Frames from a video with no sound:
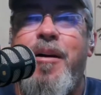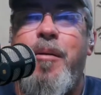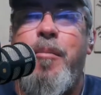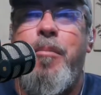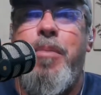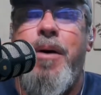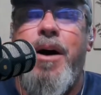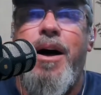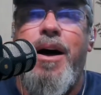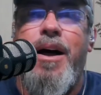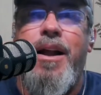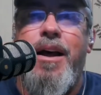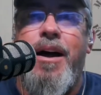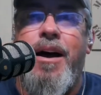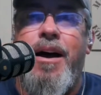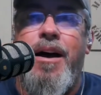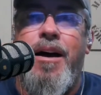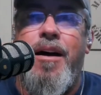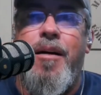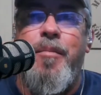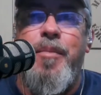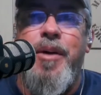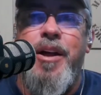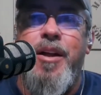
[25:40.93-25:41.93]

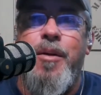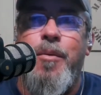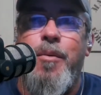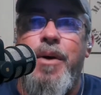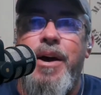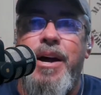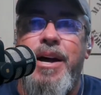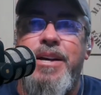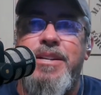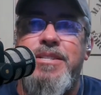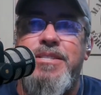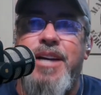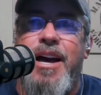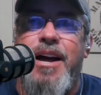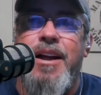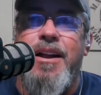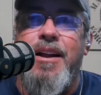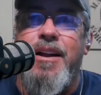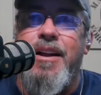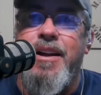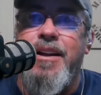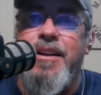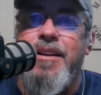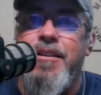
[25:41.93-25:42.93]
But anyway, it's kind
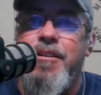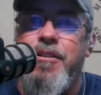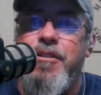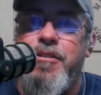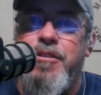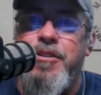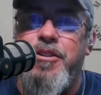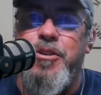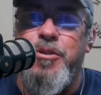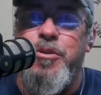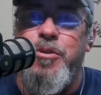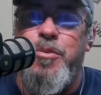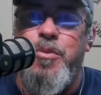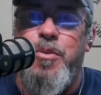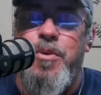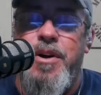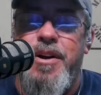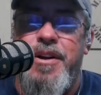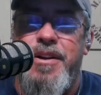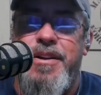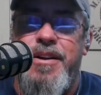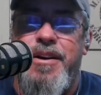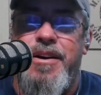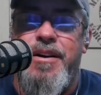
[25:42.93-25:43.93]
of leading on to
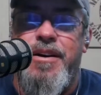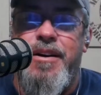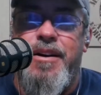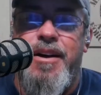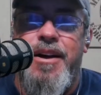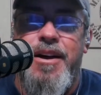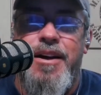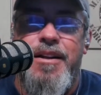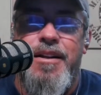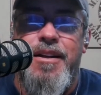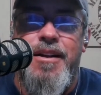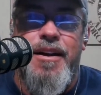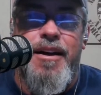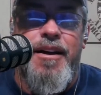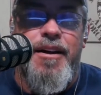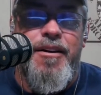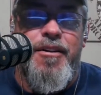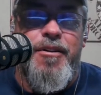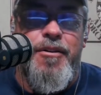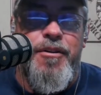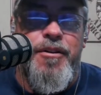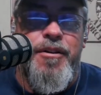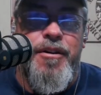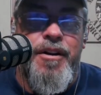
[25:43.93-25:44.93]
what Keith and I
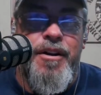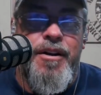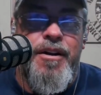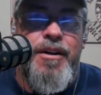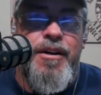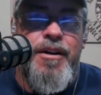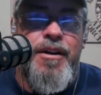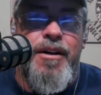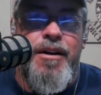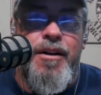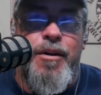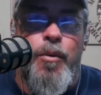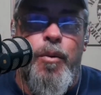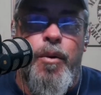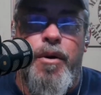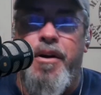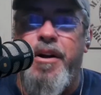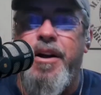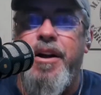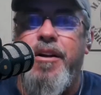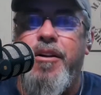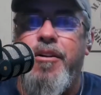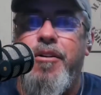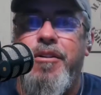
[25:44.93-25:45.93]
are
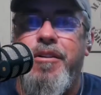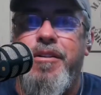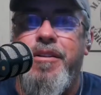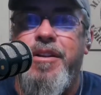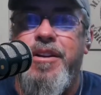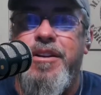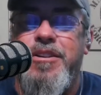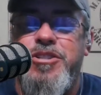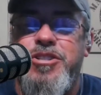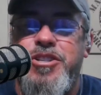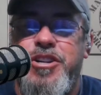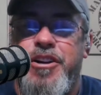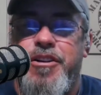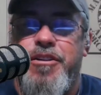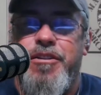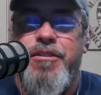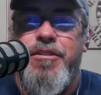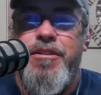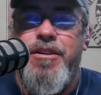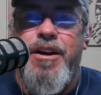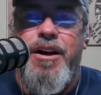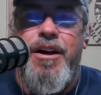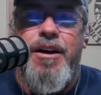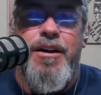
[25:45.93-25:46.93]
working on this
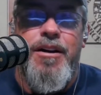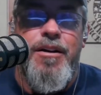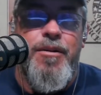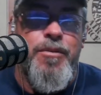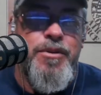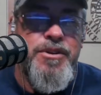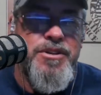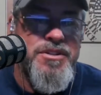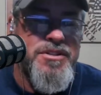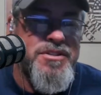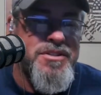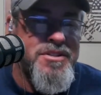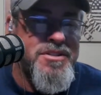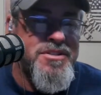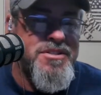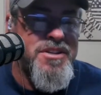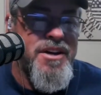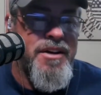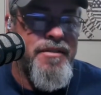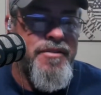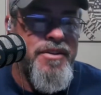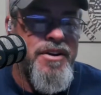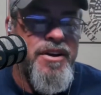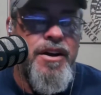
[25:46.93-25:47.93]
year, which is the
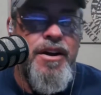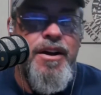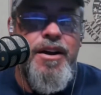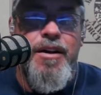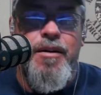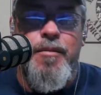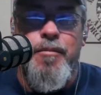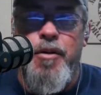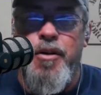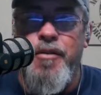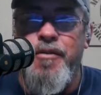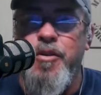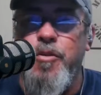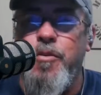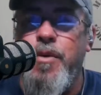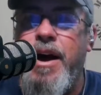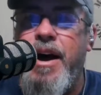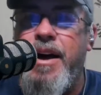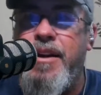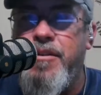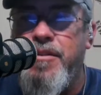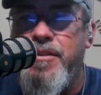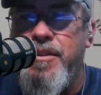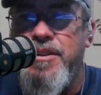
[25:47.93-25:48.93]
7, moving
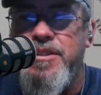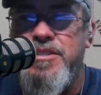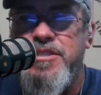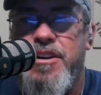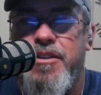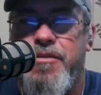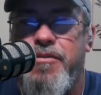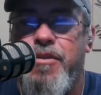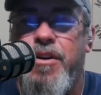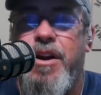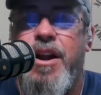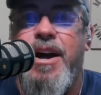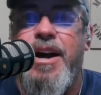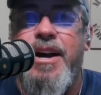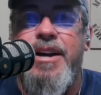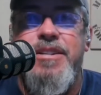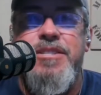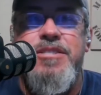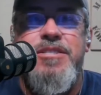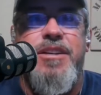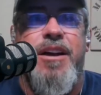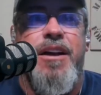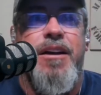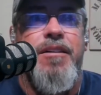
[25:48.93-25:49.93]
right on the
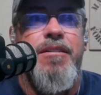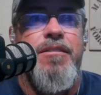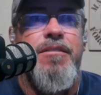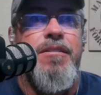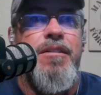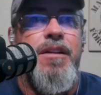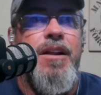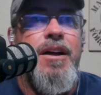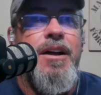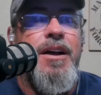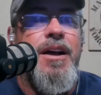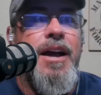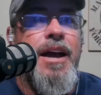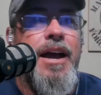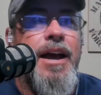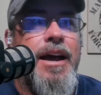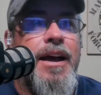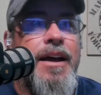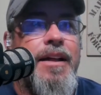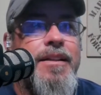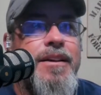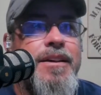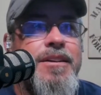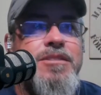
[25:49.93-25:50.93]
self-reliance scale
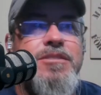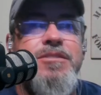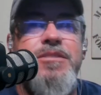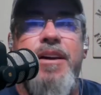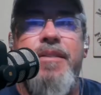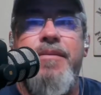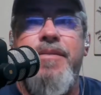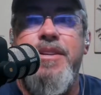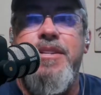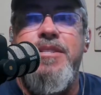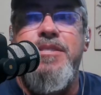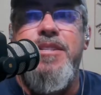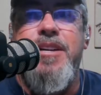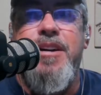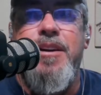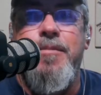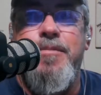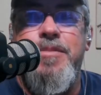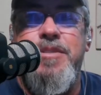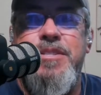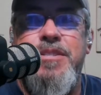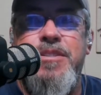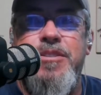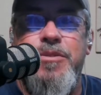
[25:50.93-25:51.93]
and these 7
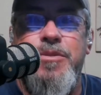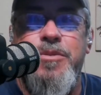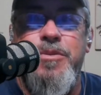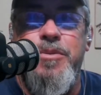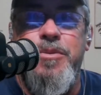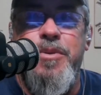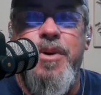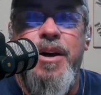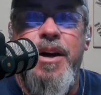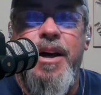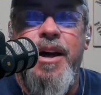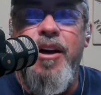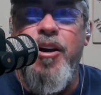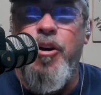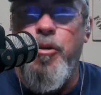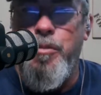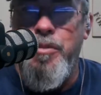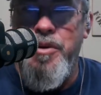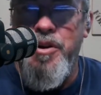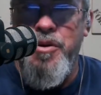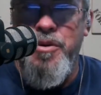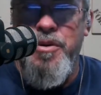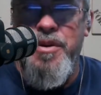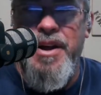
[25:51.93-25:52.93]
steps to
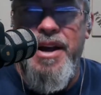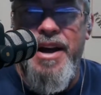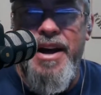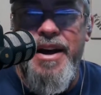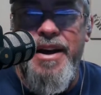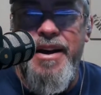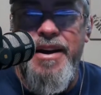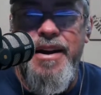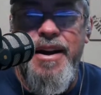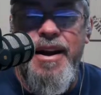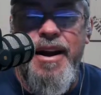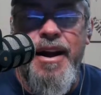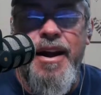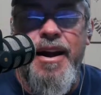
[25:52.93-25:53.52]
help do that.